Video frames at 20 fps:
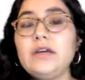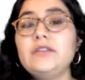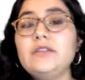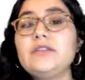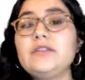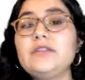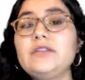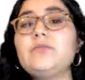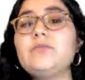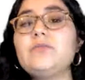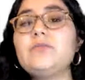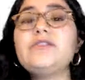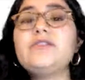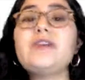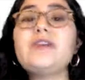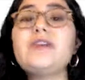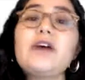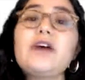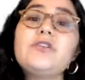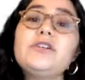The number of
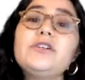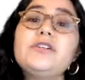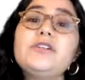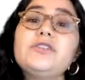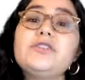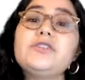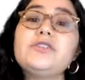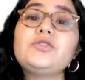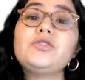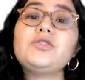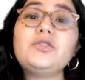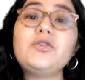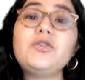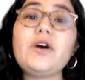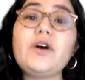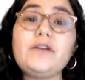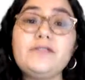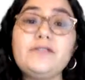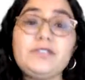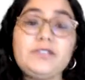hours new
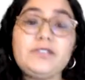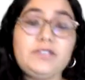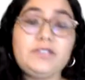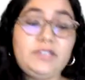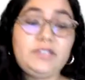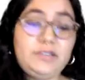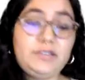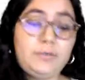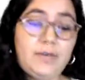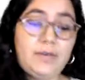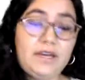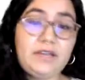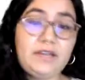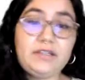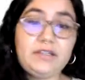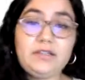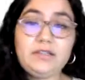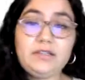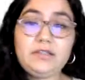officers spend